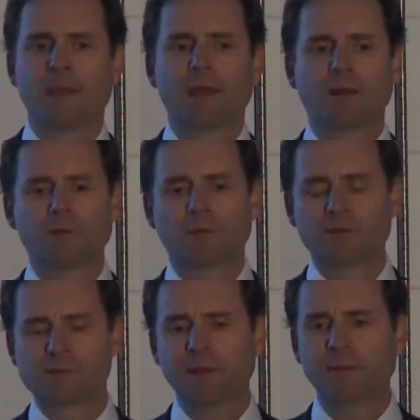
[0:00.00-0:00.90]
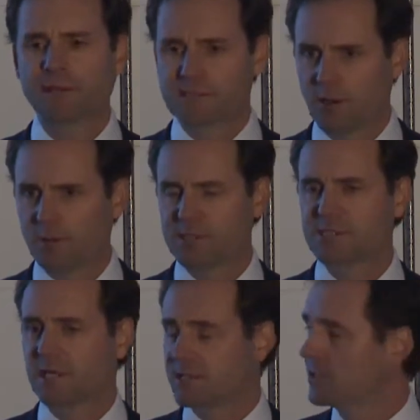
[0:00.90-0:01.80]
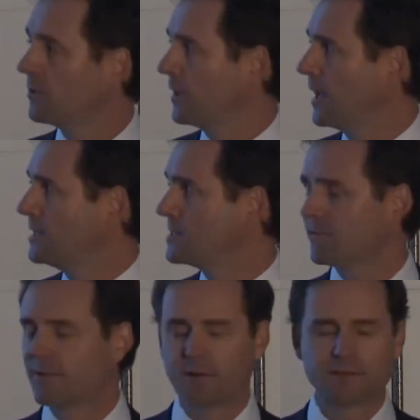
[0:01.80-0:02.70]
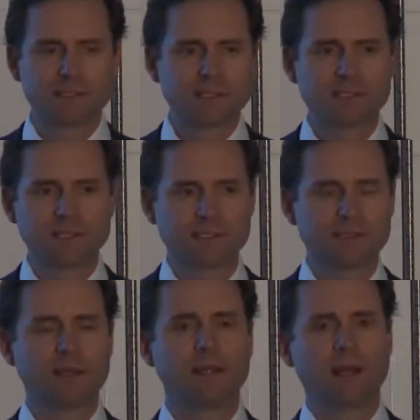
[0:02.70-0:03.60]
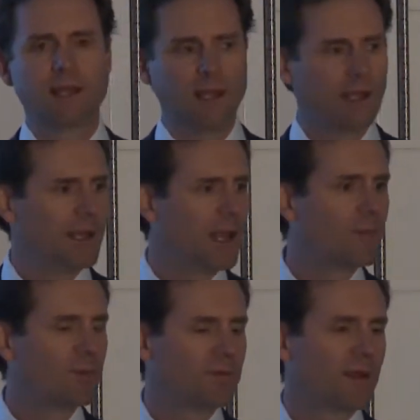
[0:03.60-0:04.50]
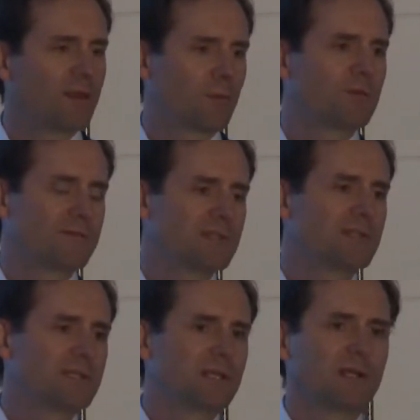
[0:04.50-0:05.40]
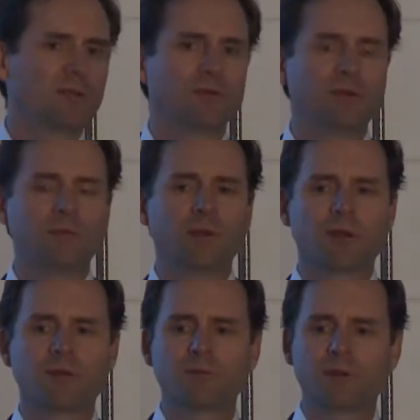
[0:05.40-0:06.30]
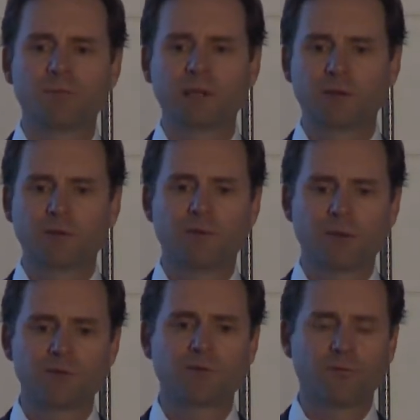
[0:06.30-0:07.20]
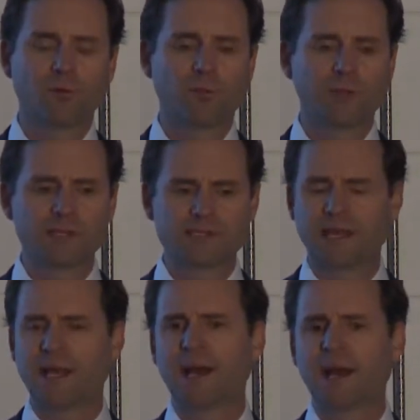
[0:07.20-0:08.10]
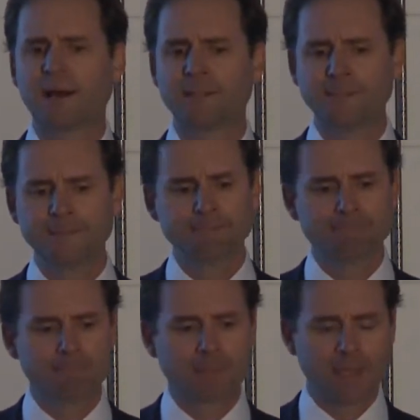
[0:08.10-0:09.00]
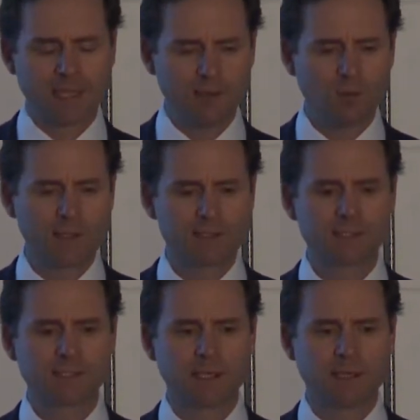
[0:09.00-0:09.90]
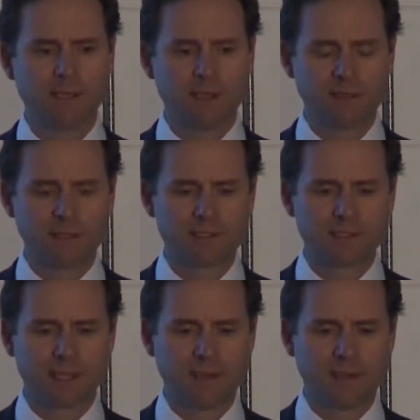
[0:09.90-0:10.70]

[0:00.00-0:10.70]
And I'll spend a bit of time just touching on each of those. There's a number of other provisions included, but I thought I'd pick on those four because they are key ones that